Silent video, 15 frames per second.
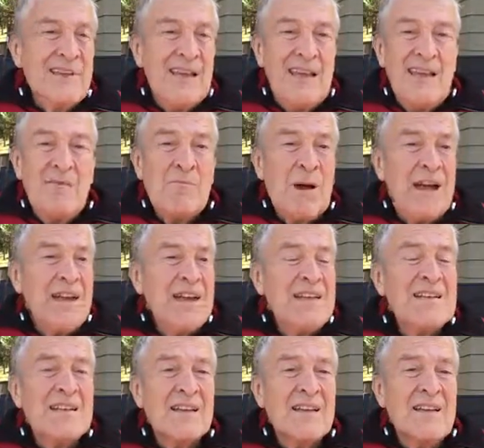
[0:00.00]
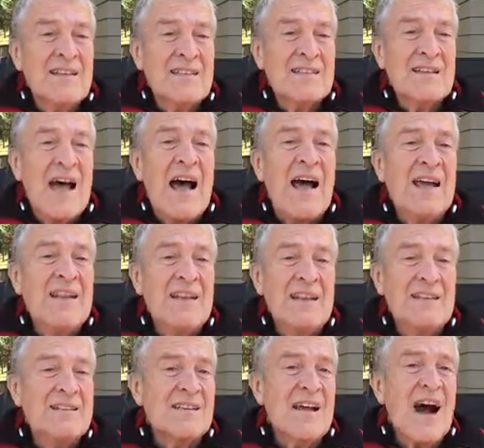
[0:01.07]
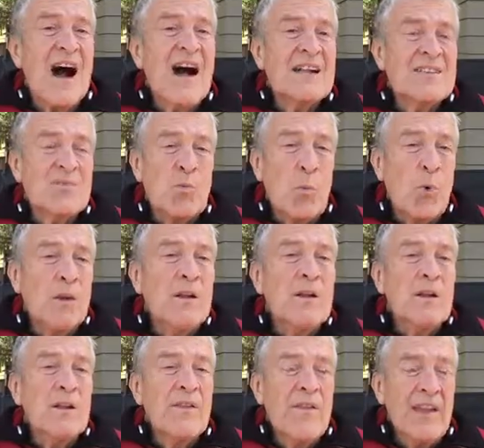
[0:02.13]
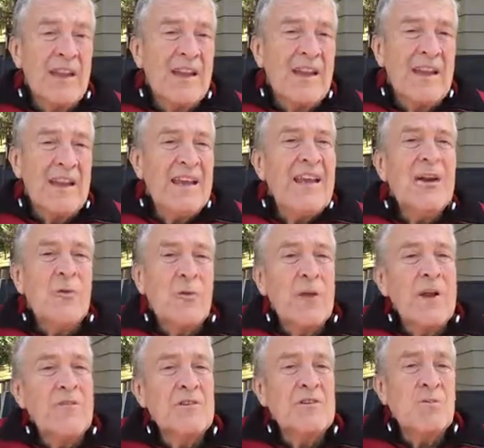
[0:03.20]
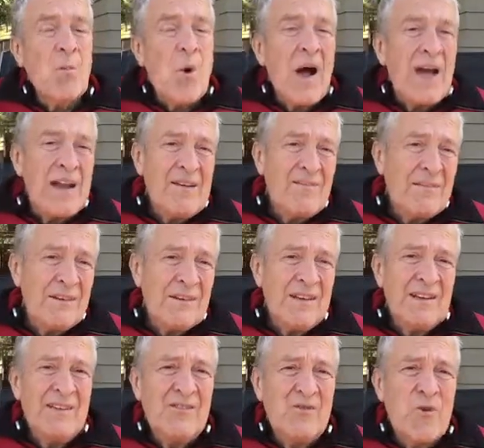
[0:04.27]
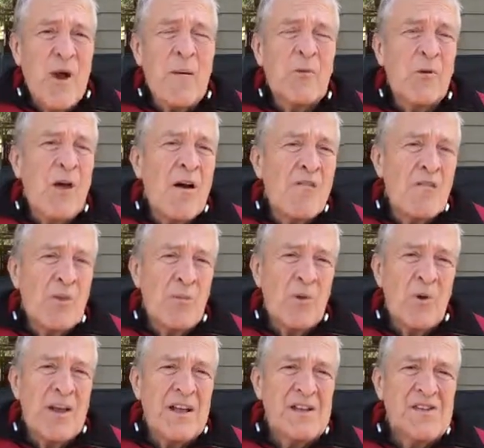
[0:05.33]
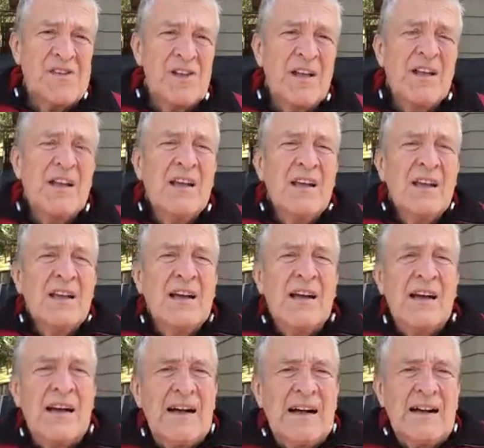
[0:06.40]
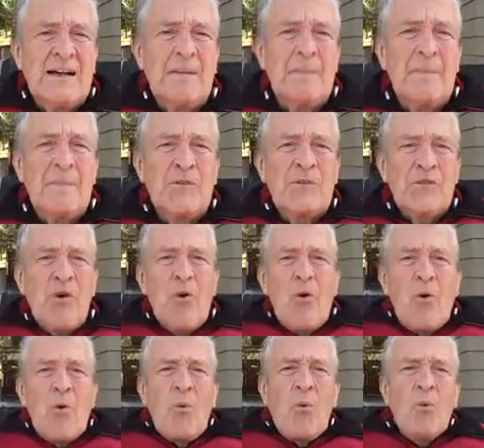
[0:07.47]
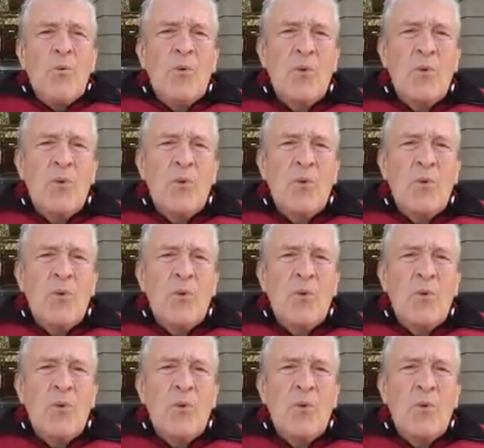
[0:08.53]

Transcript: he might easily decide that it's God's will that he get rid of his wife and he'd drop her off the bridge. So,